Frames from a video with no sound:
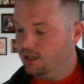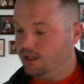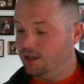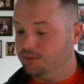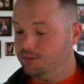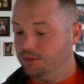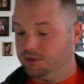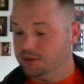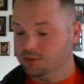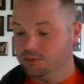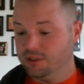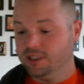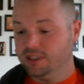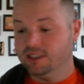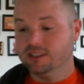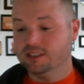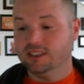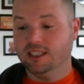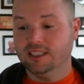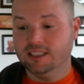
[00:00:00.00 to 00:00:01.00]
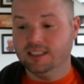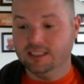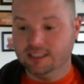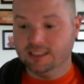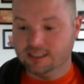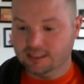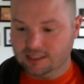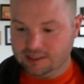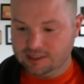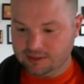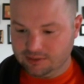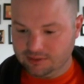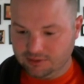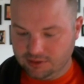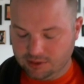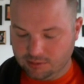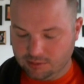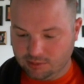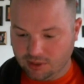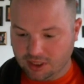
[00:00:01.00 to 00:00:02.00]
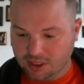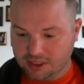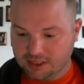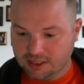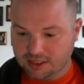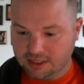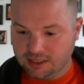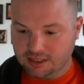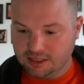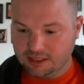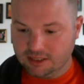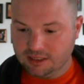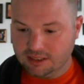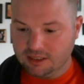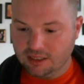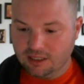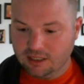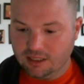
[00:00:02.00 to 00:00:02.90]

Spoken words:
I was pretty excited to get this one for the price I did.